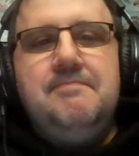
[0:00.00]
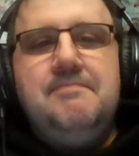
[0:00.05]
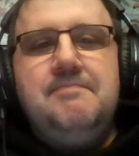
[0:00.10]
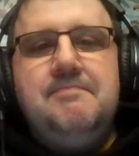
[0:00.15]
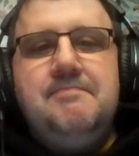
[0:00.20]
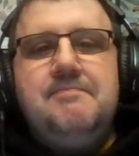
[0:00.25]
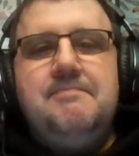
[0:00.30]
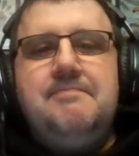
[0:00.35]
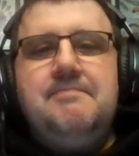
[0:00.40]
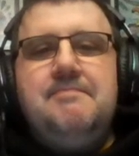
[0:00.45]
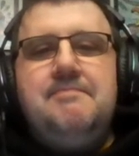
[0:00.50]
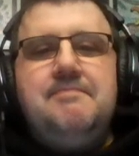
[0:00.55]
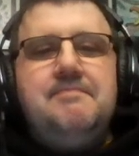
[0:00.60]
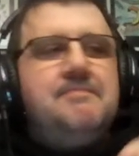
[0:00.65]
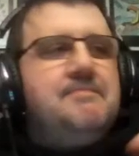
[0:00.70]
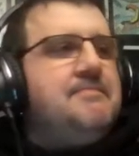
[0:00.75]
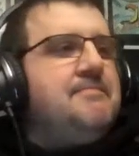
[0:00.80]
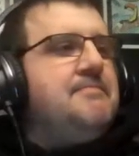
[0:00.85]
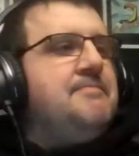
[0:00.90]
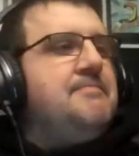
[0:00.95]

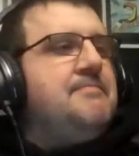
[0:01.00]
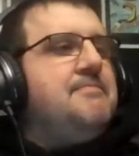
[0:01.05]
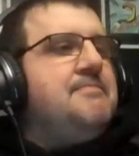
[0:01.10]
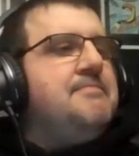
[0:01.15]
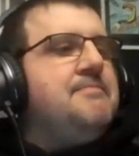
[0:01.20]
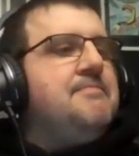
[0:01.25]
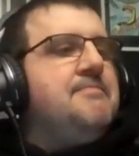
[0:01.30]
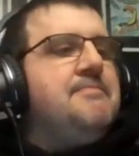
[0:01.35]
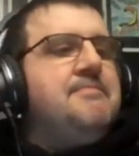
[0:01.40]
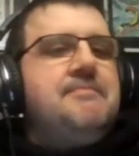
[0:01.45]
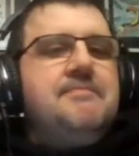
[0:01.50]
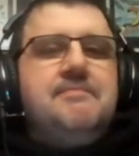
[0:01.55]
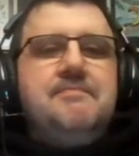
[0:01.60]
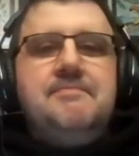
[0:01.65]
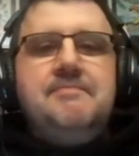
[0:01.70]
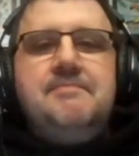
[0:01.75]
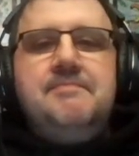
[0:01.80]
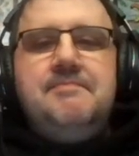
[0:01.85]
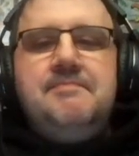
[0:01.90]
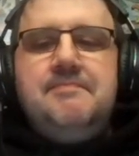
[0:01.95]

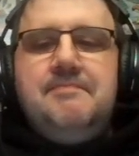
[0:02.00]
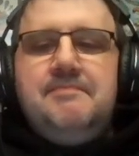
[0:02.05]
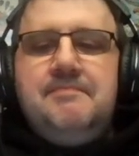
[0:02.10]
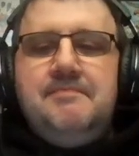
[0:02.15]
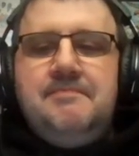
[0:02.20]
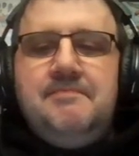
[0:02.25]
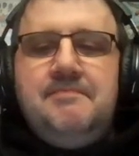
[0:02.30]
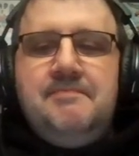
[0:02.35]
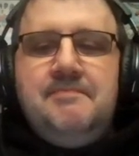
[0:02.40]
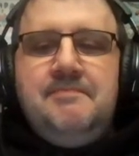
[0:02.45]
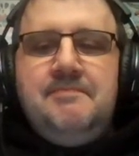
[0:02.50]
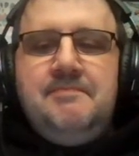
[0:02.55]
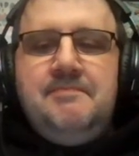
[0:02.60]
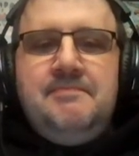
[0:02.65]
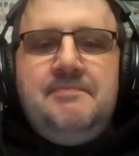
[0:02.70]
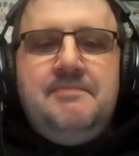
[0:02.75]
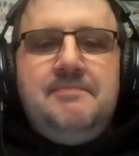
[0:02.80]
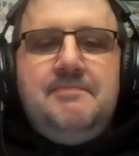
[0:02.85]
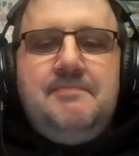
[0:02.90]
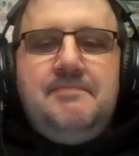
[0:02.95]

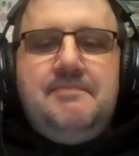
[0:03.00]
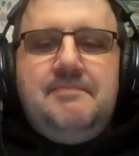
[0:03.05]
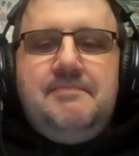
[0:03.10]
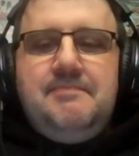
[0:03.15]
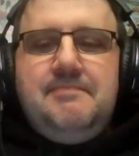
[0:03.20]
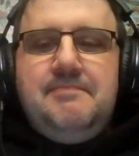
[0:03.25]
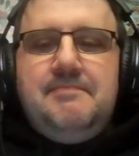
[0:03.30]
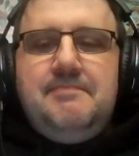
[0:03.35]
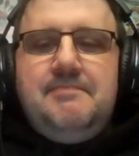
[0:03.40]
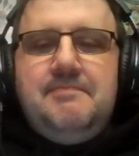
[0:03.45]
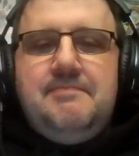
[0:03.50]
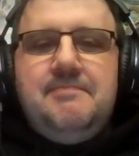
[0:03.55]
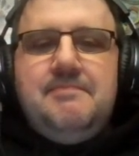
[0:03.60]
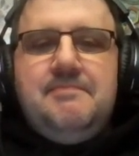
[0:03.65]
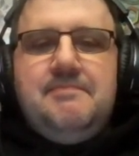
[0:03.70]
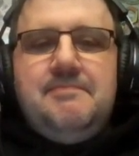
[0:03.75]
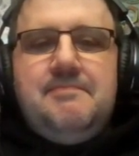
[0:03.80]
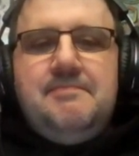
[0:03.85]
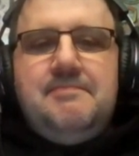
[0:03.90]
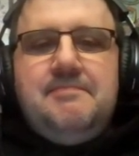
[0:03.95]

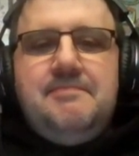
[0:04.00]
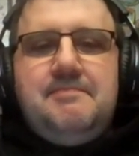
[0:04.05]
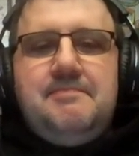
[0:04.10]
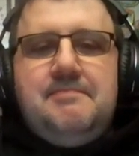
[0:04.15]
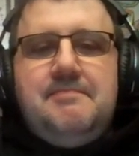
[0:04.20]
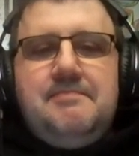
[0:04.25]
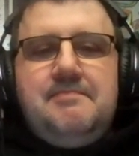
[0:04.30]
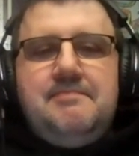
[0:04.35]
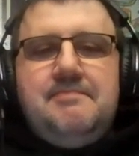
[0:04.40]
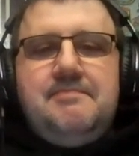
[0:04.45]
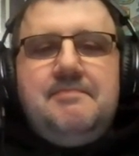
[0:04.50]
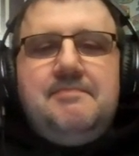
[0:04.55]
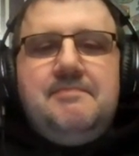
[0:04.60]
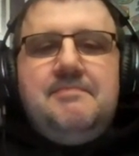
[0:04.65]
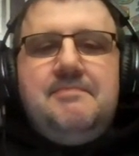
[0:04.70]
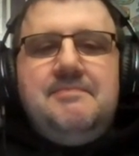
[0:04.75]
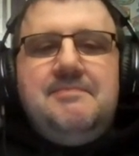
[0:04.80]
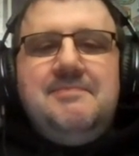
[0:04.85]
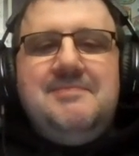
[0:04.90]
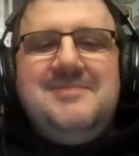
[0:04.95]

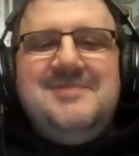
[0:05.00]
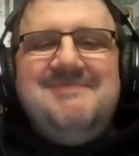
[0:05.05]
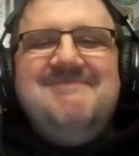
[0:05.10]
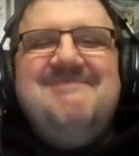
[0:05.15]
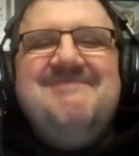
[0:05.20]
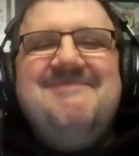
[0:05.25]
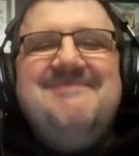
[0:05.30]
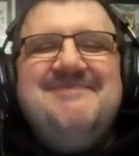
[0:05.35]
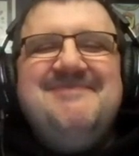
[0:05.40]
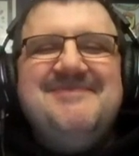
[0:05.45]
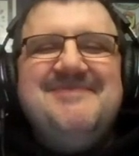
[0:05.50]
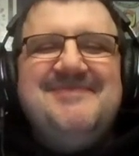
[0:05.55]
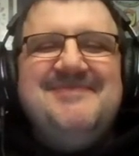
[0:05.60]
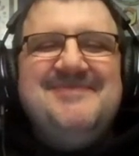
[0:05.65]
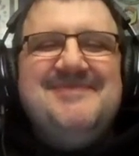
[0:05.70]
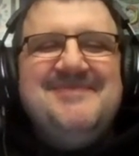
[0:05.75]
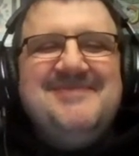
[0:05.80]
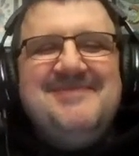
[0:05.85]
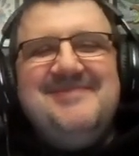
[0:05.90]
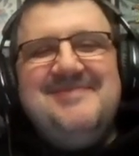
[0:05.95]

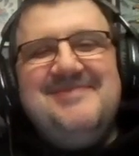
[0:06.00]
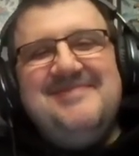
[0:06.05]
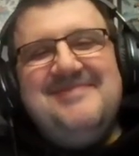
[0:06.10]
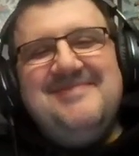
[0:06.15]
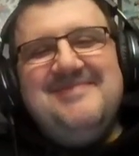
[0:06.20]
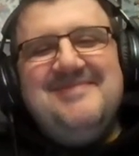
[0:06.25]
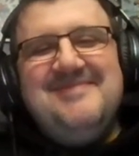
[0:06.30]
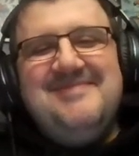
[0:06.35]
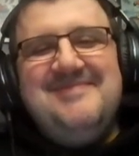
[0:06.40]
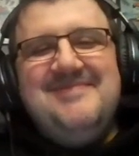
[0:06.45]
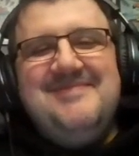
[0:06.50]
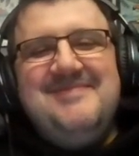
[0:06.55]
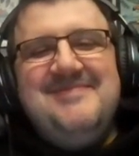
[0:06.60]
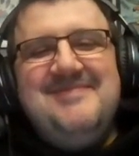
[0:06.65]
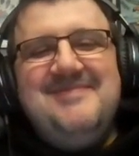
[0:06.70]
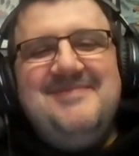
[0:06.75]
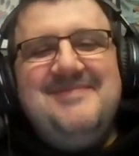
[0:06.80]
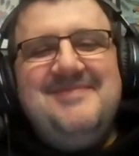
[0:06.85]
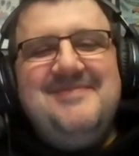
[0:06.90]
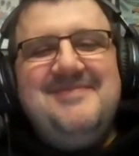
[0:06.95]

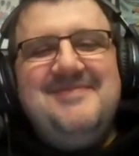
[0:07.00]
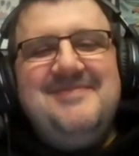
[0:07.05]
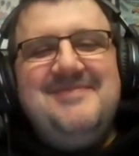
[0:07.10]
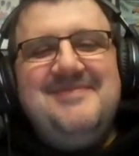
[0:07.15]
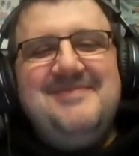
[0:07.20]
(not speaking)